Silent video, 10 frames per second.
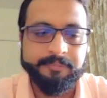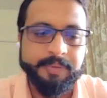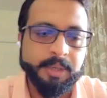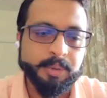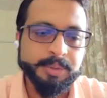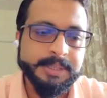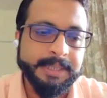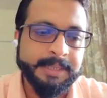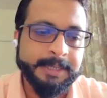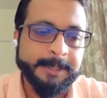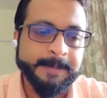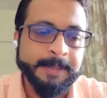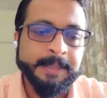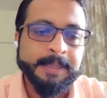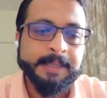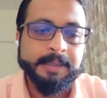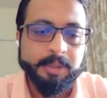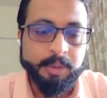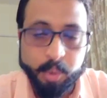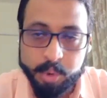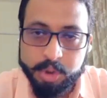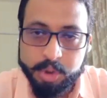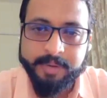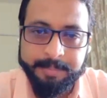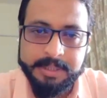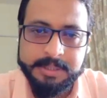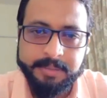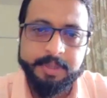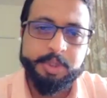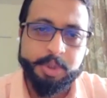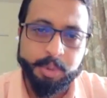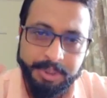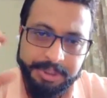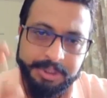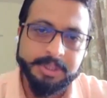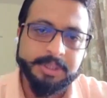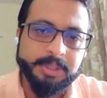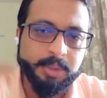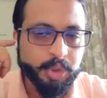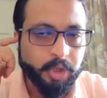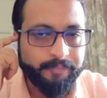videos. Then use of remdesivir, judicious use